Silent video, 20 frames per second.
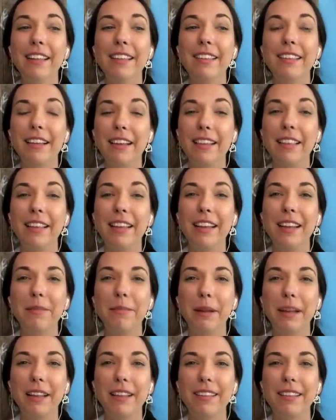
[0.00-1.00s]
suddenly
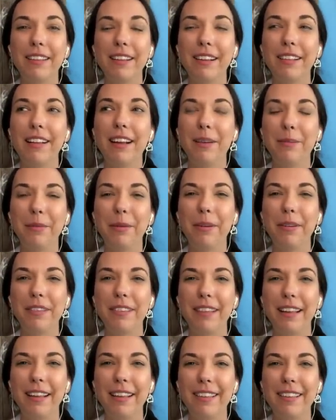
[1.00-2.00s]
it makes a lot more
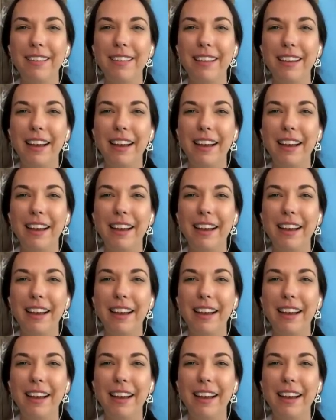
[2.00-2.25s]
sense.